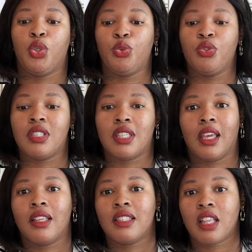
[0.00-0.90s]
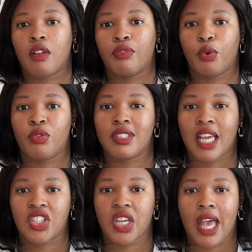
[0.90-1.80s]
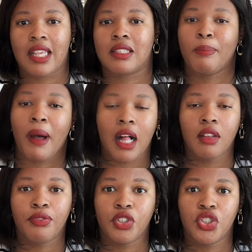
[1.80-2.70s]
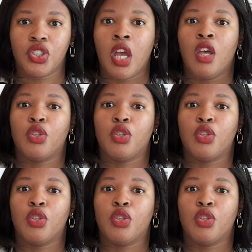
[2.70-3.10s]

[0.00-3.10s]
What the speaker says: using cell phones, such as Palfish.